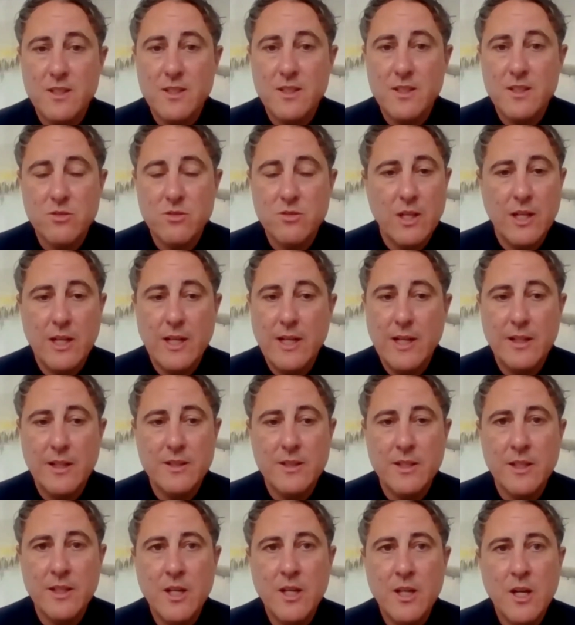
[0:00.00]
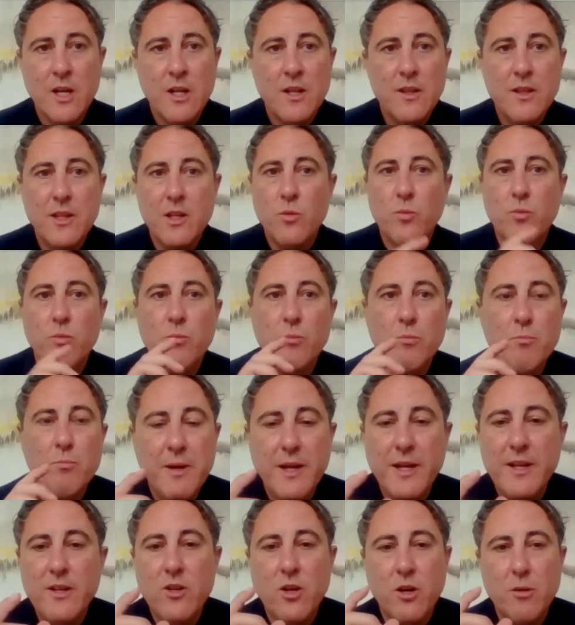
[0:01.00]
and there
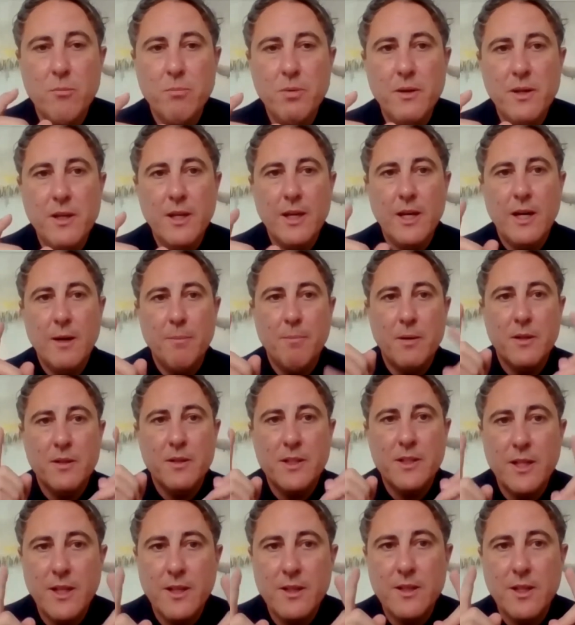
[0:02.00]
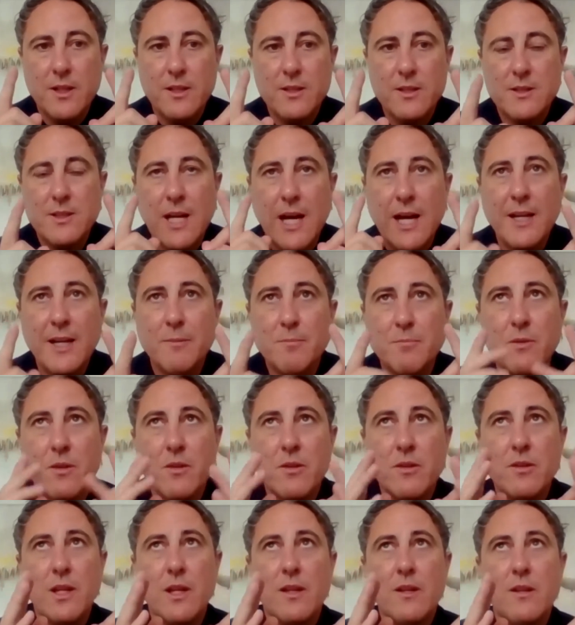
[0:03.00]
may not be a particular
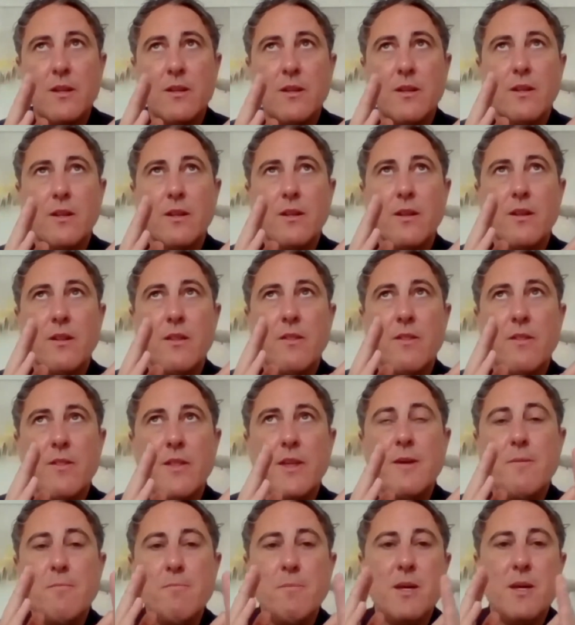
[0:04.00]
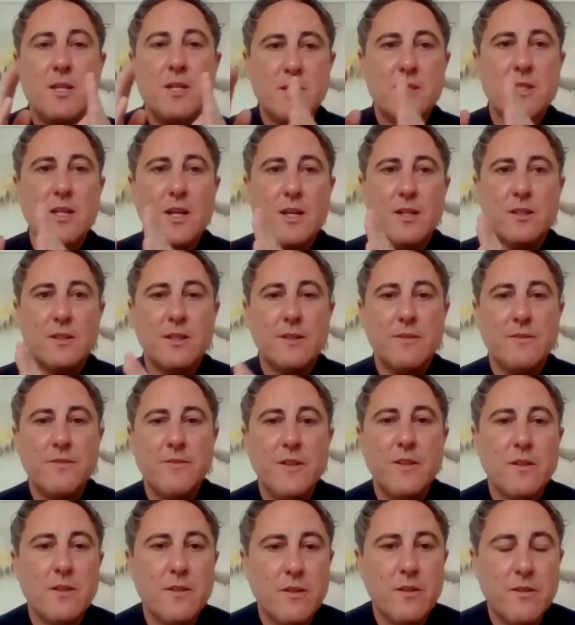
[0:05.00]
time that they may start to
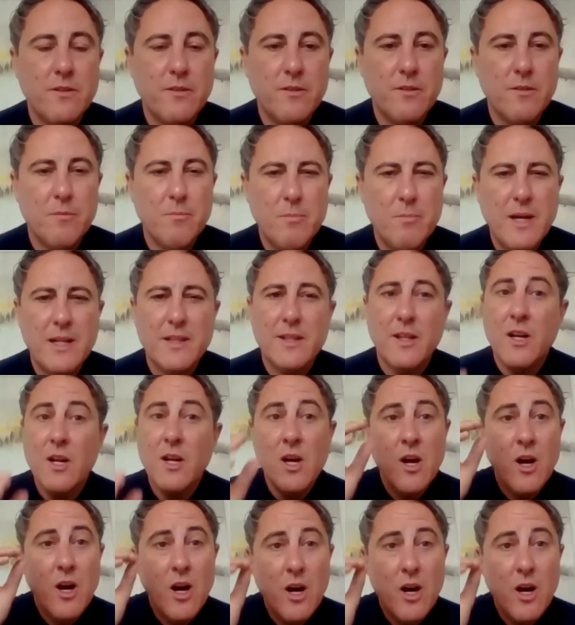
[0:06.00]
feel better.